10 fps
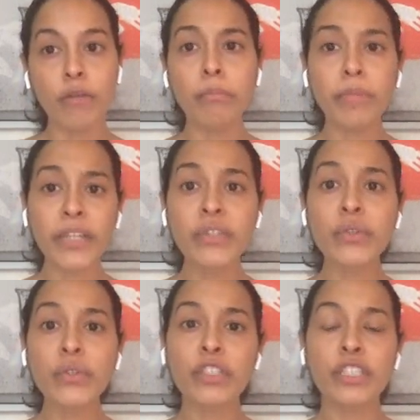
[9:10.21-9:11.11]
based
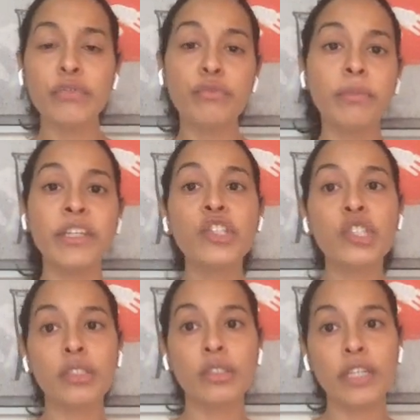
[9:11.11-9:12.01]
on the
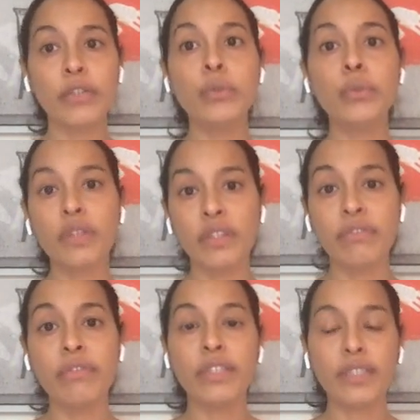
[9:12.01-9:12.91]
information that you give
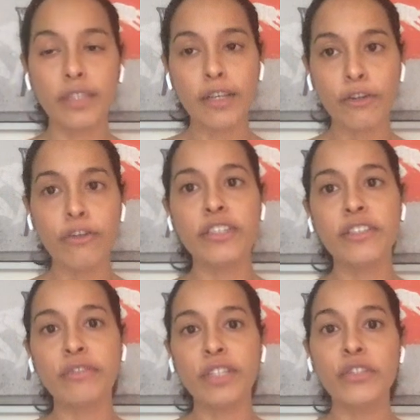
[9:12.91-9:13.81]

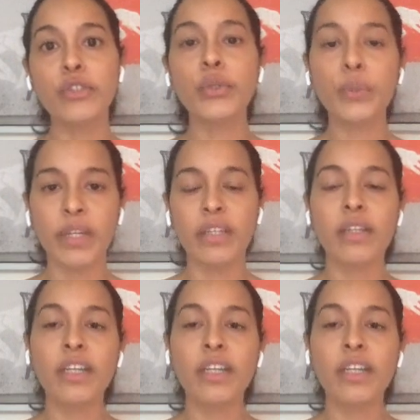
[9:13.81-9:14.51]
declaratively to it